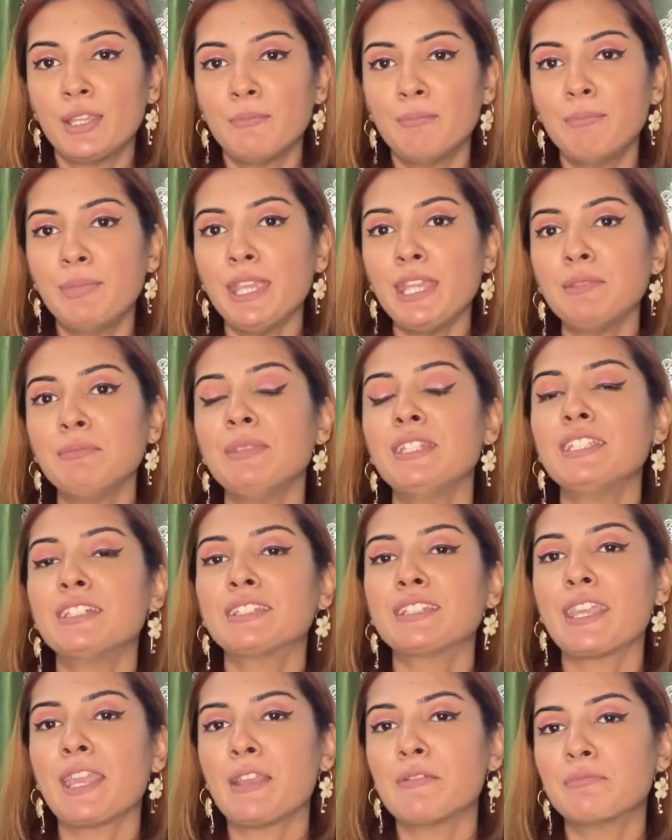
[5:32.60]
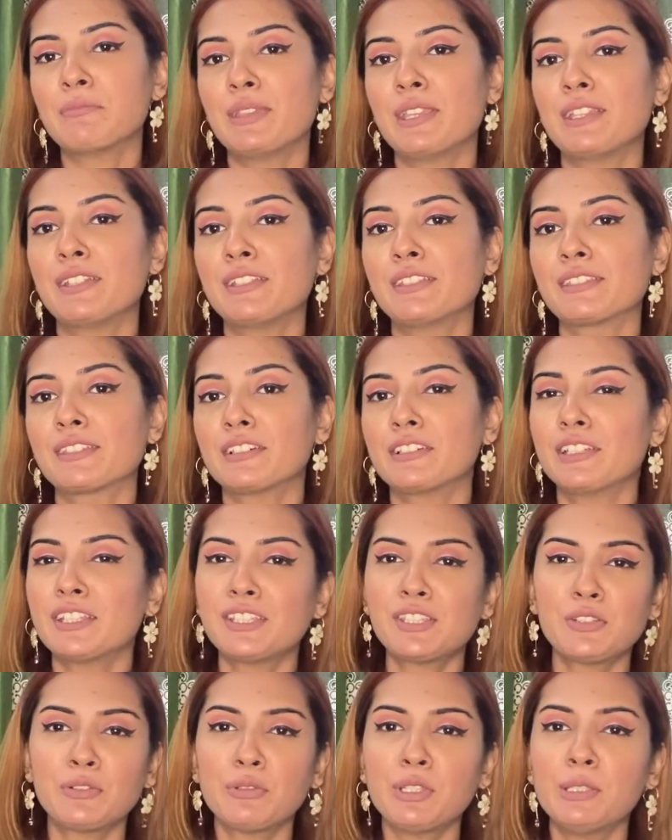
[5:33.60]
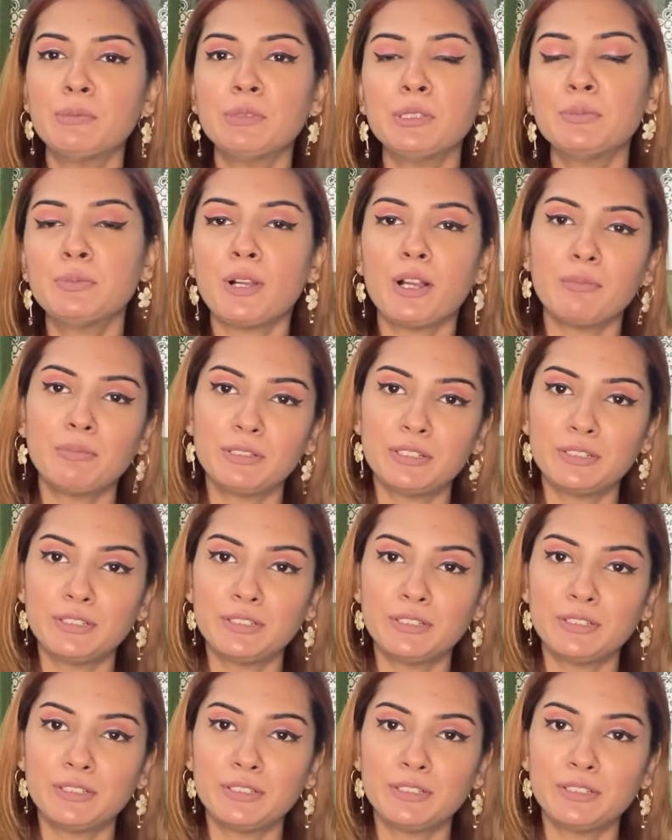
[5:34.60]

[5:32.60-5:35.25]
Paid media campaigns are extremely popular